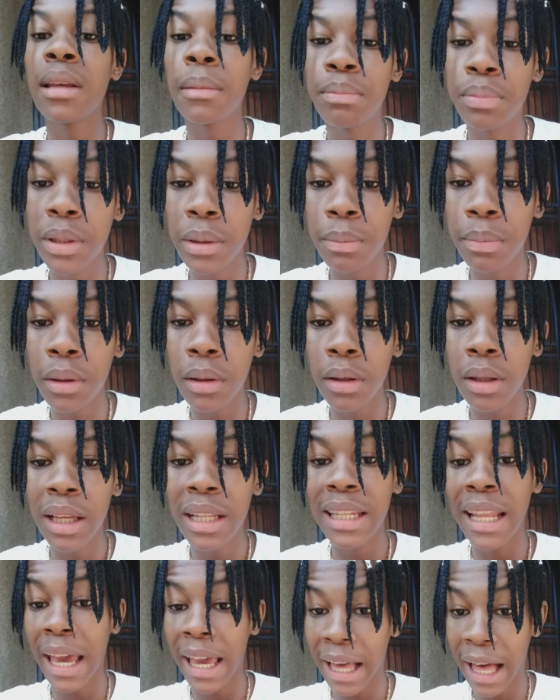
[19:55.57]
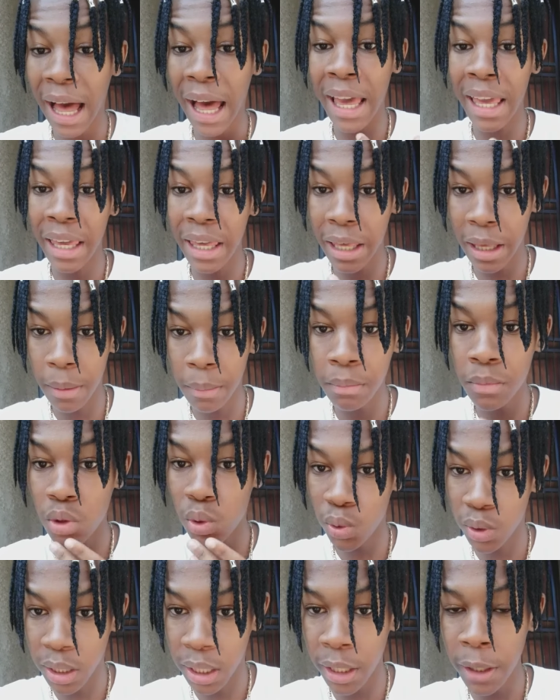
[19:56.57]
people like I am
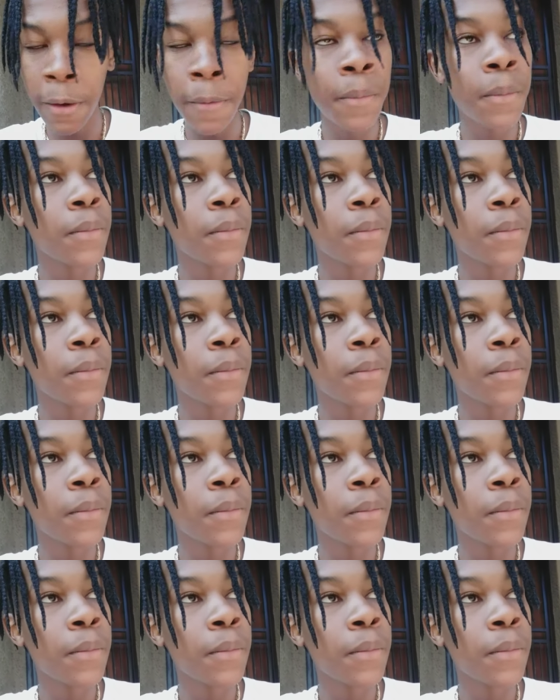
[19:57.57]
today.